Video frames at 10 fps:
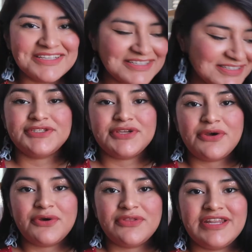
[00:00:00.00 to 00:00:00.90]

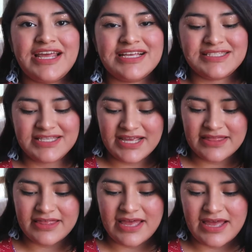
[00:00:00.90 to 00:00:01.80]
So the next
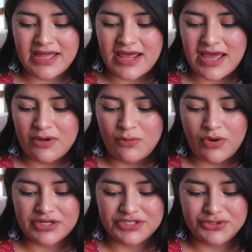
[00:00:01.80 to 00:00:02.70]
thing that I
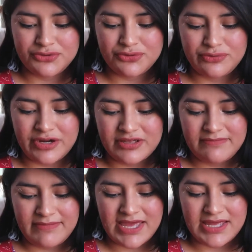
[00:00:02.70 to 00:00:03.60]
want to
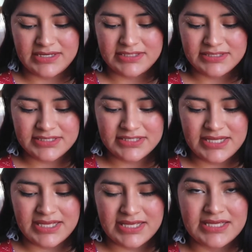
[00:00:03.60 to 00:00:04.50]
recommend
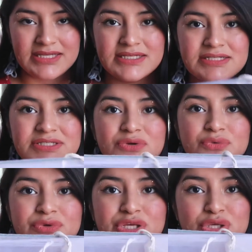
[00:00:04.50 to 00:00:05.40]
is
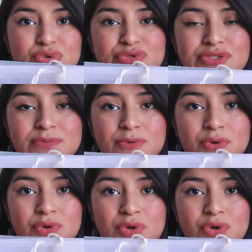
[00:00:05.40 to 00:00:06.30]

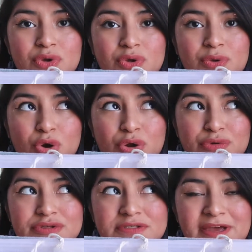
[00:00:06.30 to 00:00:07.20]
reusable
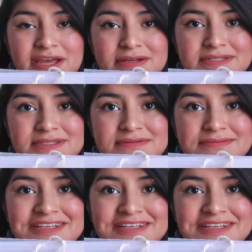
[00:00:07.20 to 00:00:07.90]
produce bags.